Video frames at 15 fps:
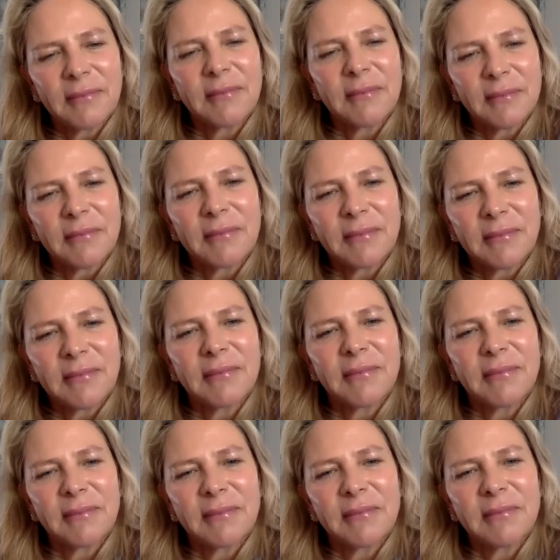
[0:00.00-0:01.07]

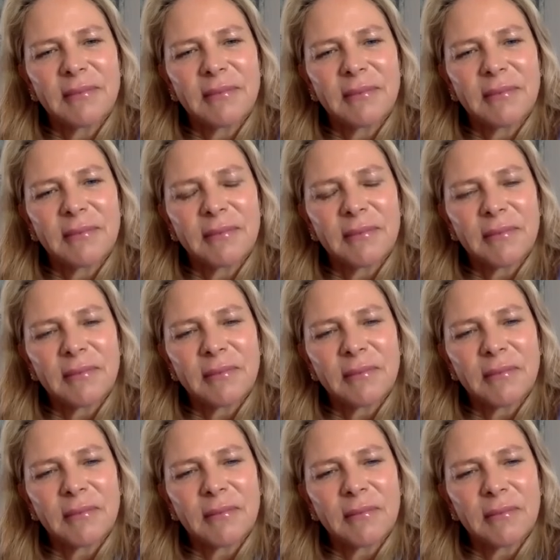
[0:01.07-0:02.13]

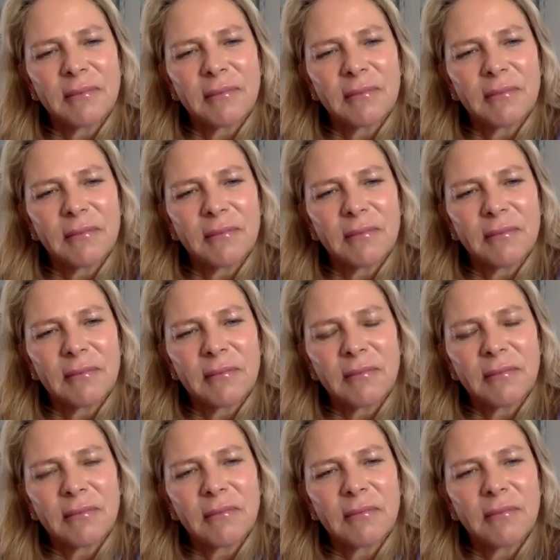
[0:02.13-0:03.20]

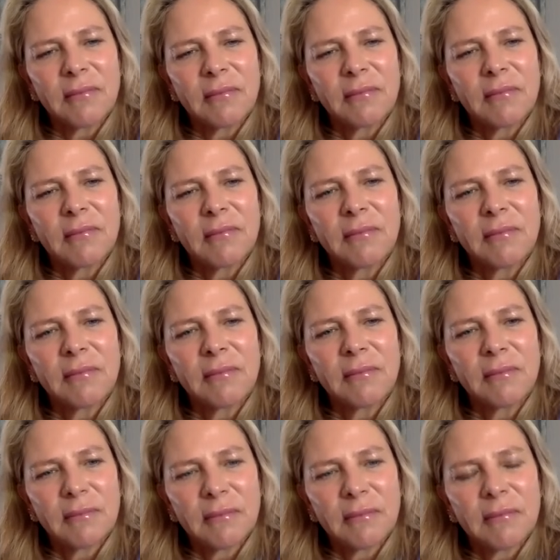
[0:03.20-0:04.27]

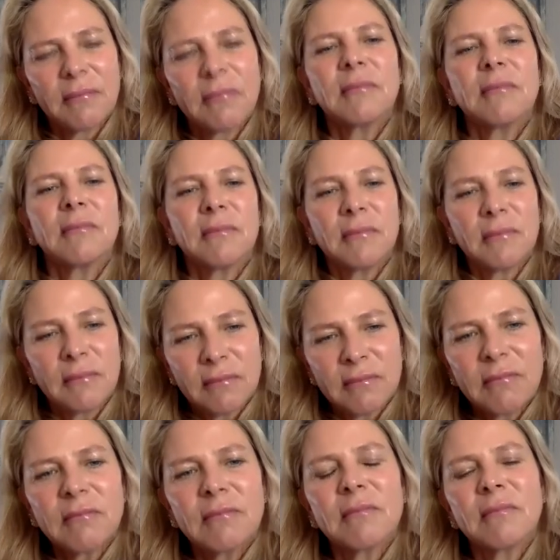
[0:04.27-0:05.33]

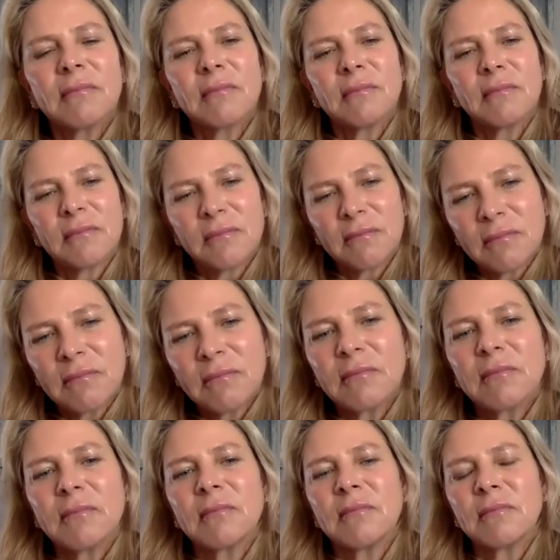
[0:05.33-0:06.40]

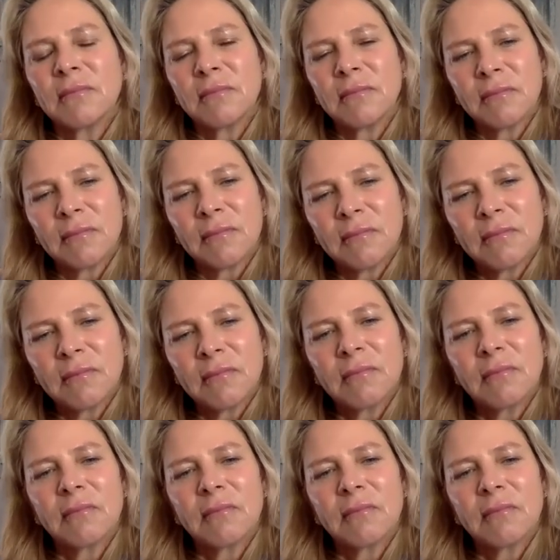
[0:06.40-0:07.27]
No words are spoken by the person on screen.